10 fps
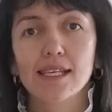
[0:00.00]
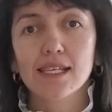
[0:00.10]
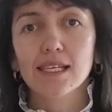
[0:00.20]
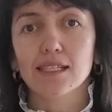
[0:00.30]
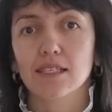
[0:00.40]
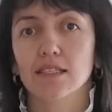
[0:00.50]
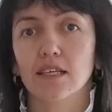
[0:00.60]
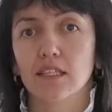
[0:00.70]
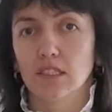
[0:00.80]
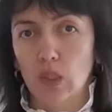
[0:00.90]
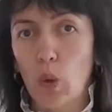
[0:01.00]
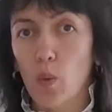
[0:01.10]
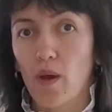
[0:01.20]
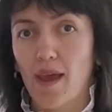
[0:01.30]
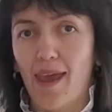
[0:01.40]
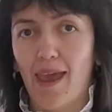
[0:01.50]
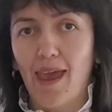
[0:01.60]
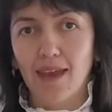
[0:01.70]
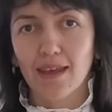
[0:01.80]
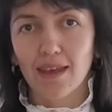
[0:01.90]
think that there is no
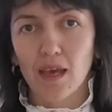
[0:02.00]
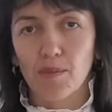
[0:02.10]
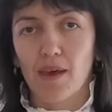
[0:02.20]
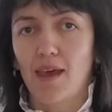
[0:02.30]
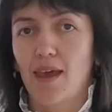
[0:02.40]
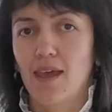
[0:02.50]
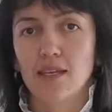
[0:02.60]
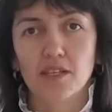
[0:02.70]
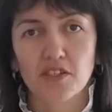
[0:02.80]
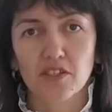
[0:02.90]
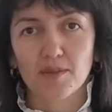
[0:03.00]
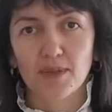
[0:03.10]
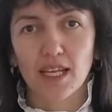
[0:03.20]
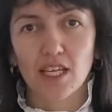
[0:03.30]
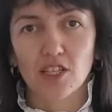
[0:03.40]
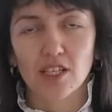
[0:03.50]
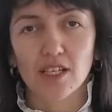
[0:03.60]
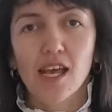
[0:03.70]
any gap, any discrimination,